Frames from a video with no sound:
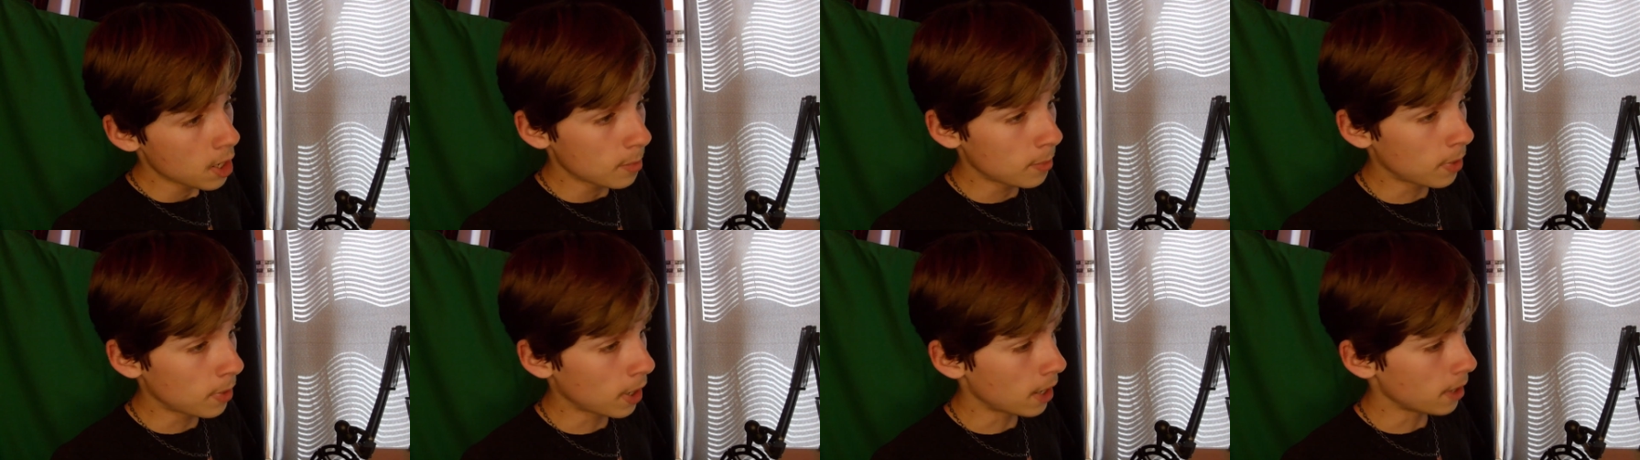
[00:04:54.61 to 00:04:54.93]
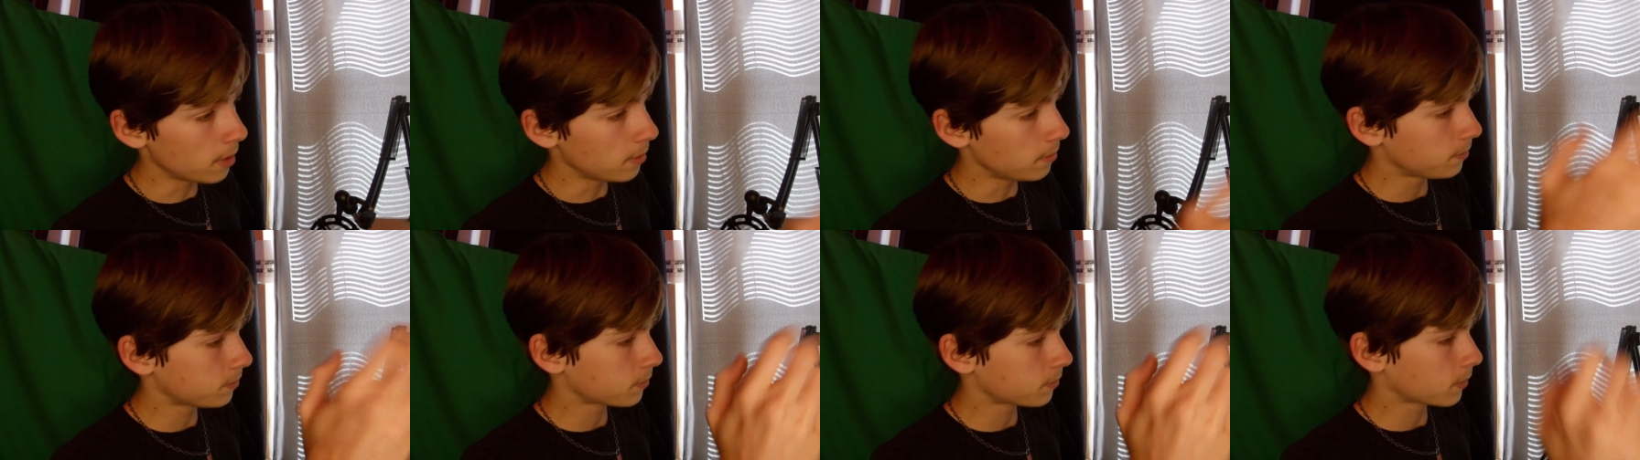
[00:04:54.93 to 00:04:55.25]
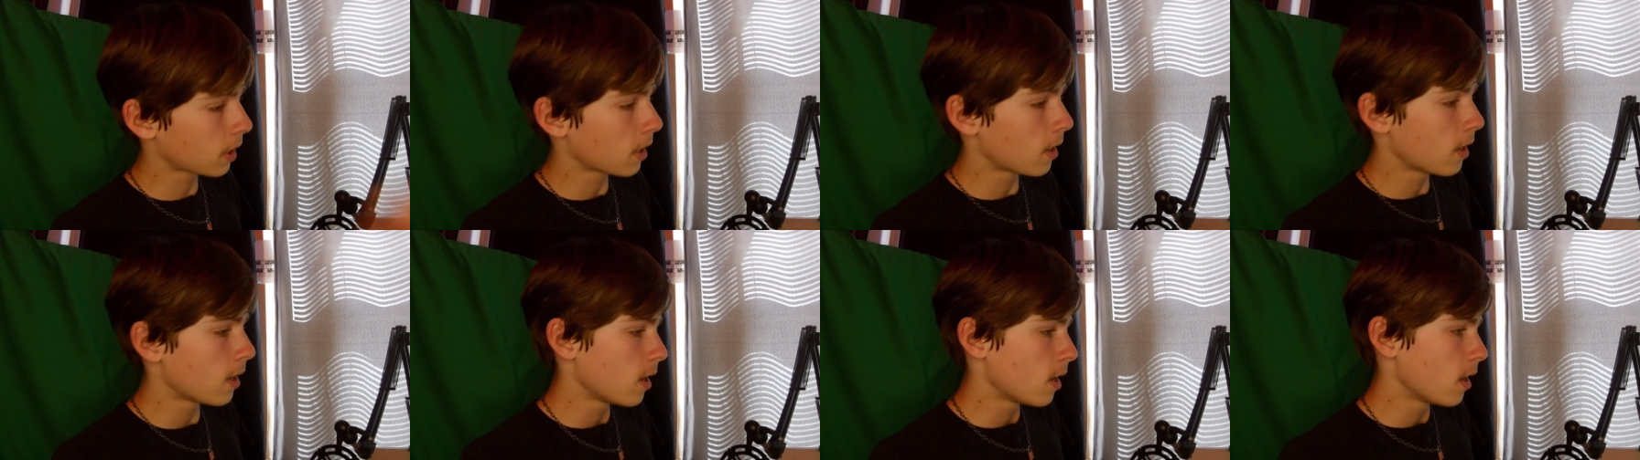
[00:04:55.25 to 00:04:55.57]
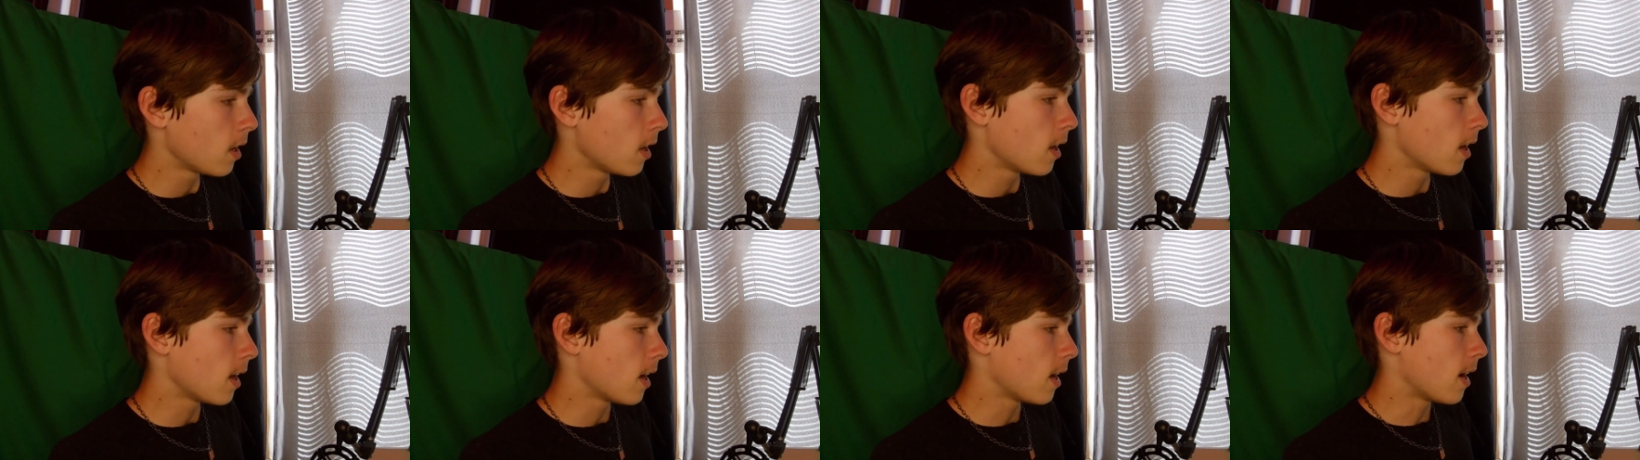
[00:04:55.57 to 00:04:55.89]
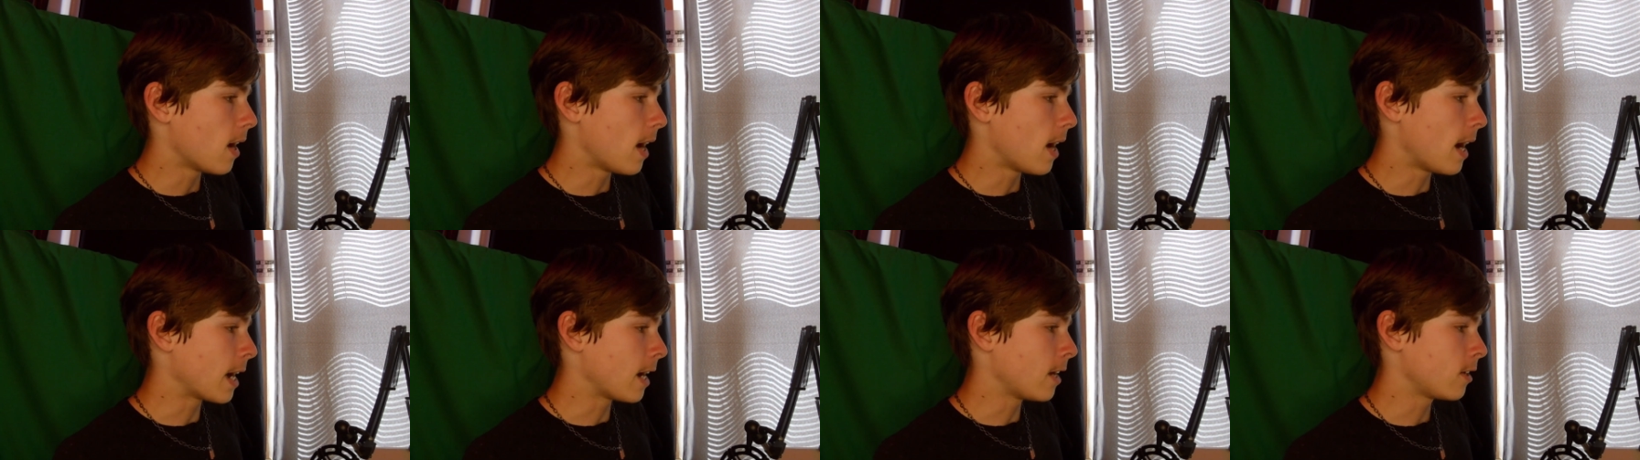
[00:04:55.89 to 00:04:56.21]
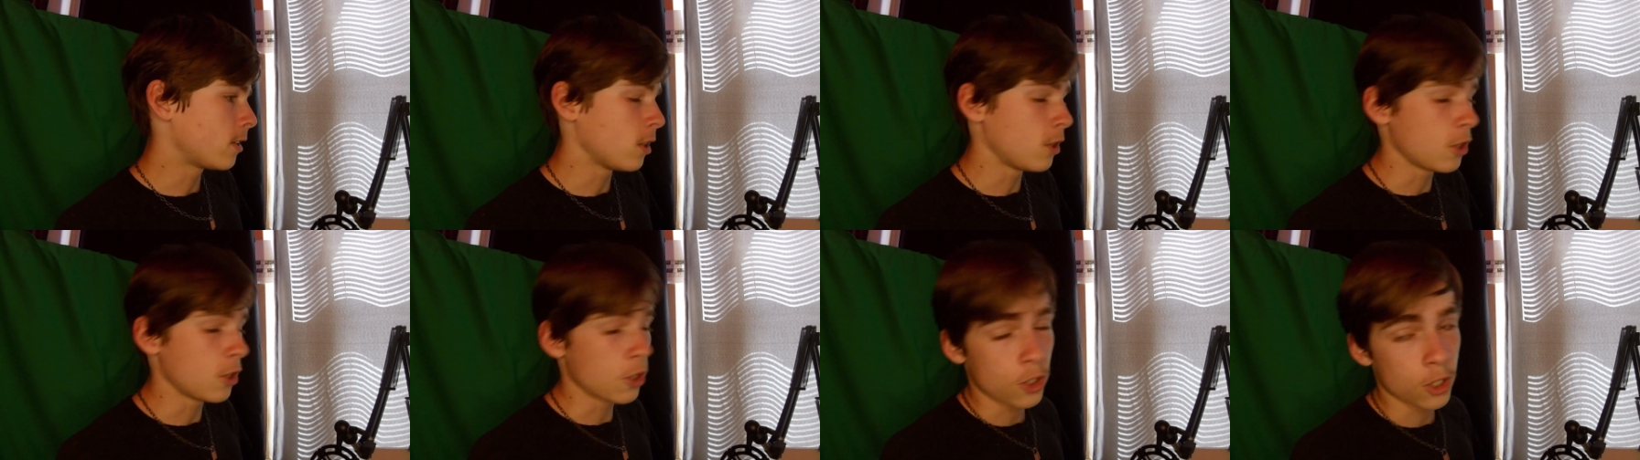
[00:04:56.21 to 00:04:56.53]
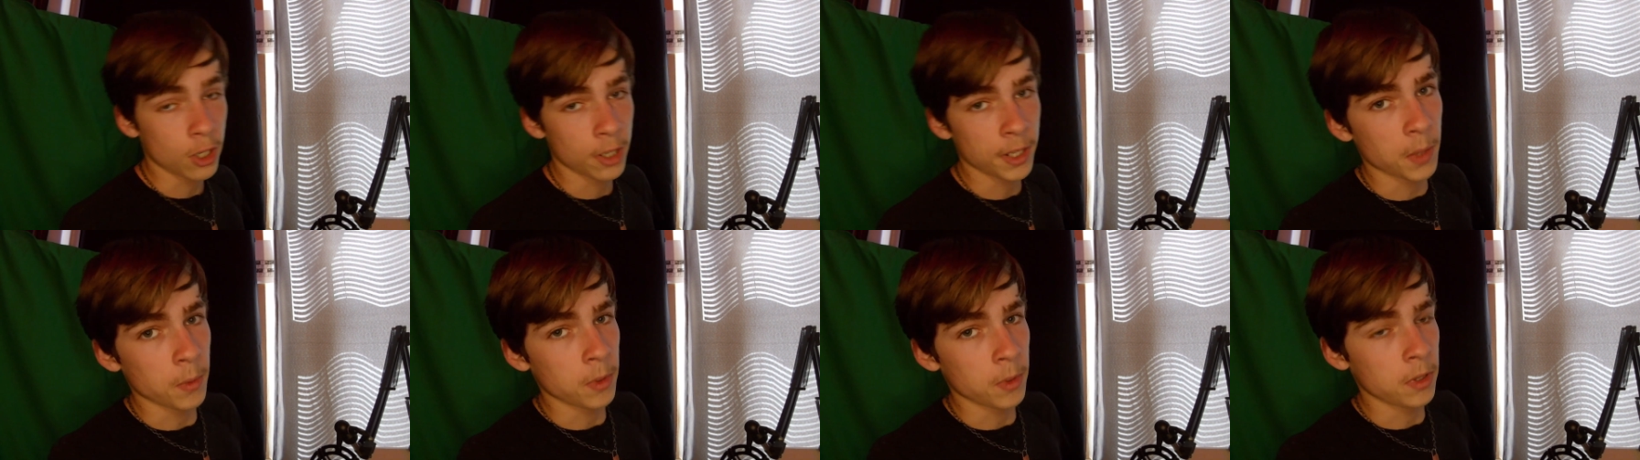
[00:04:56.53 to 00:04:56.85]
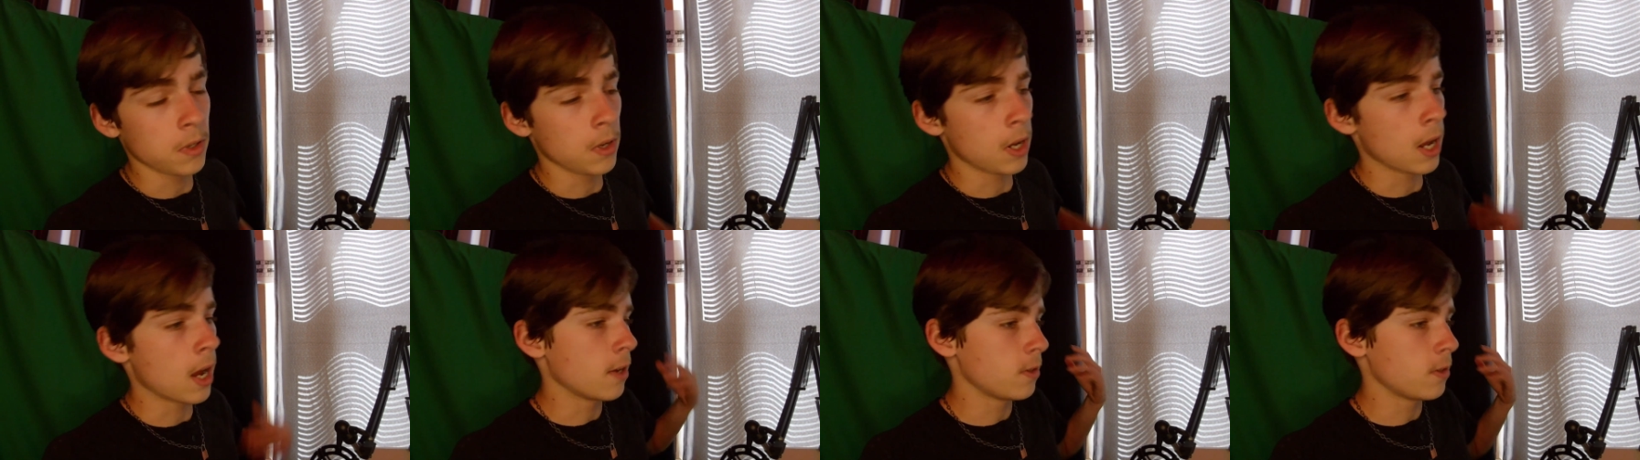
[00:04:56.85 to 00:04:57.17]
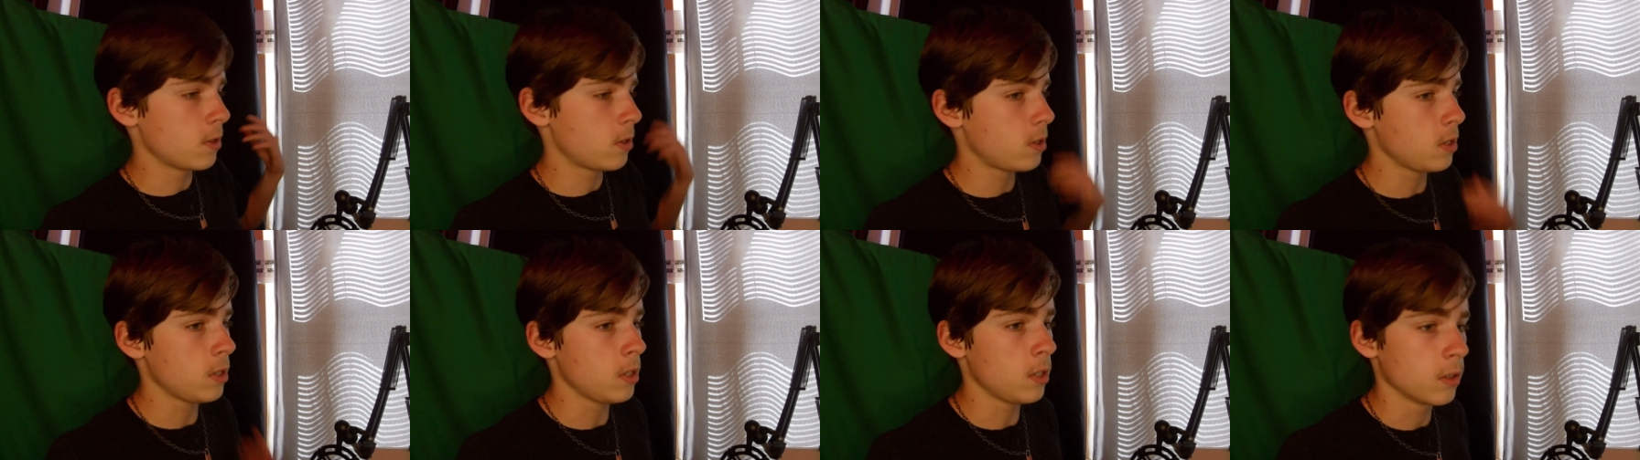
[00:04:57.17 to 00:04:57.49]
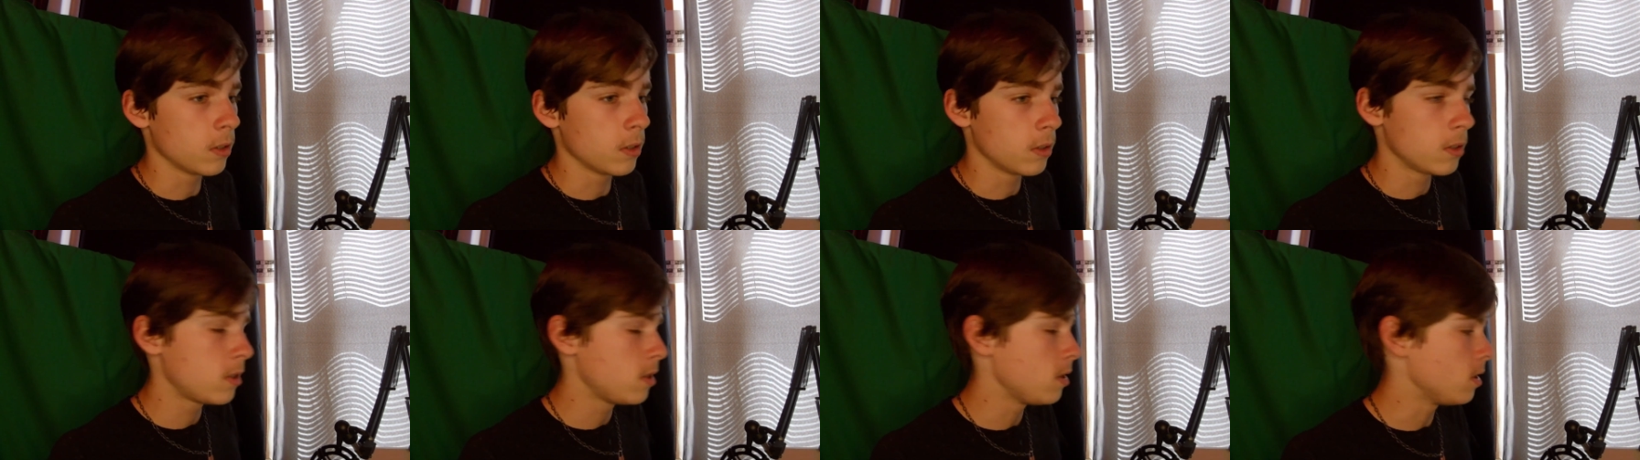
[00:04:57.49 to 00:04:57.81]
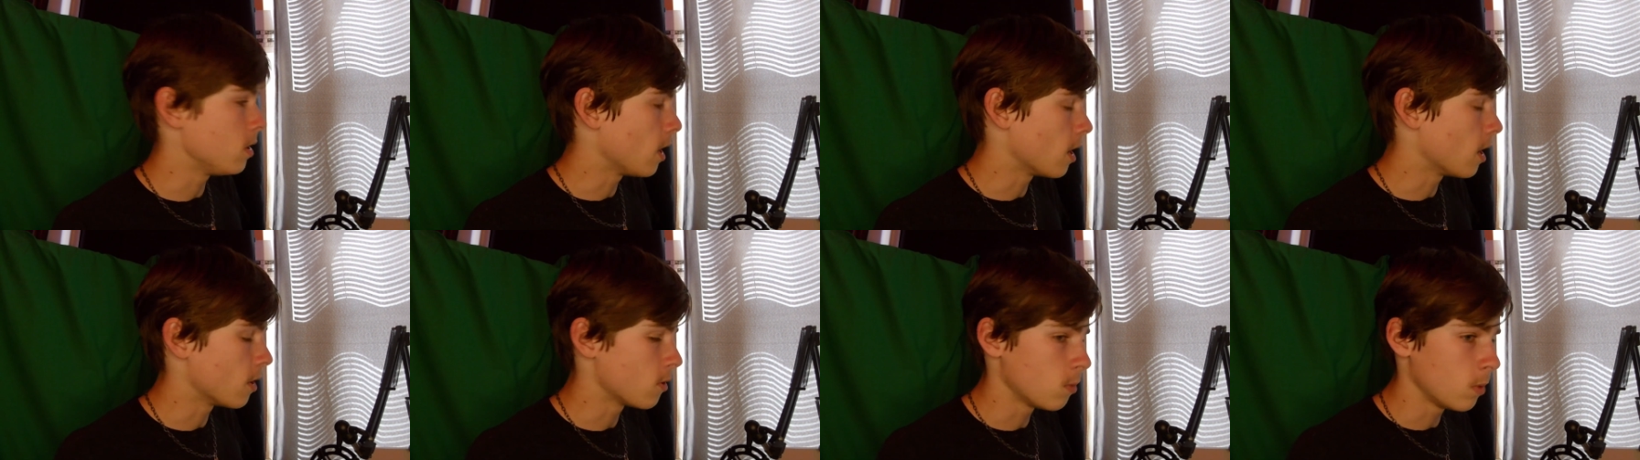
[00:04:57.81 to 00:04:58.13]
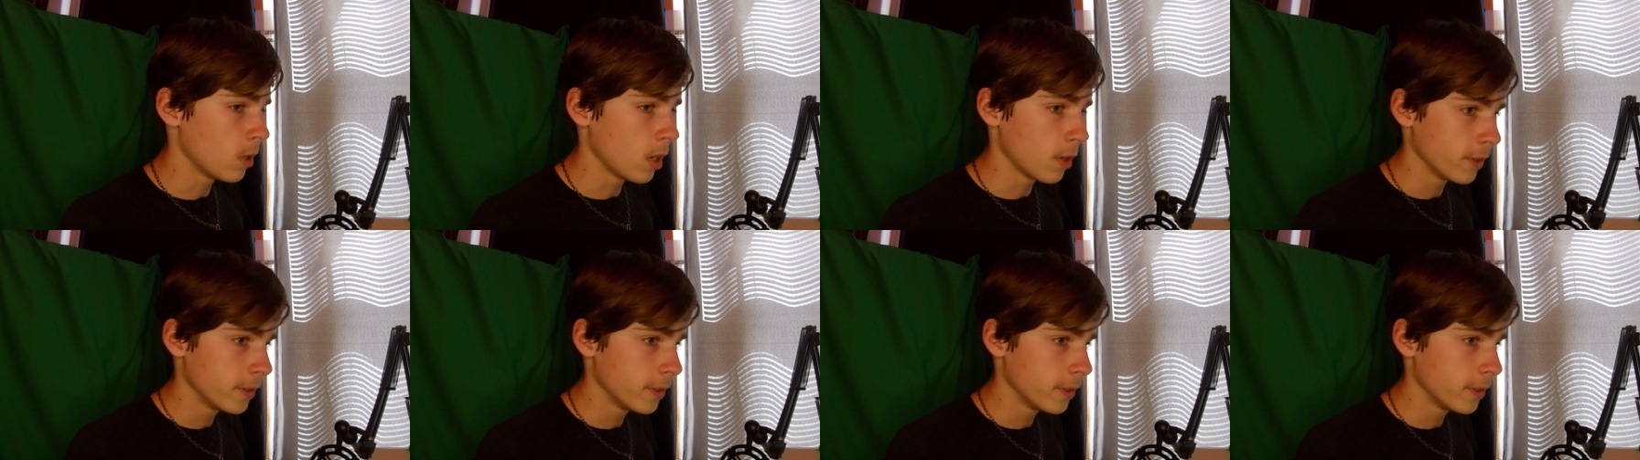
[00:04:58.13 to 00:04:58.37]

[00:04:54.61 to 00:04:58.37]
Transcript: But I guess I just share that with you guys. See you. See you guys whenever.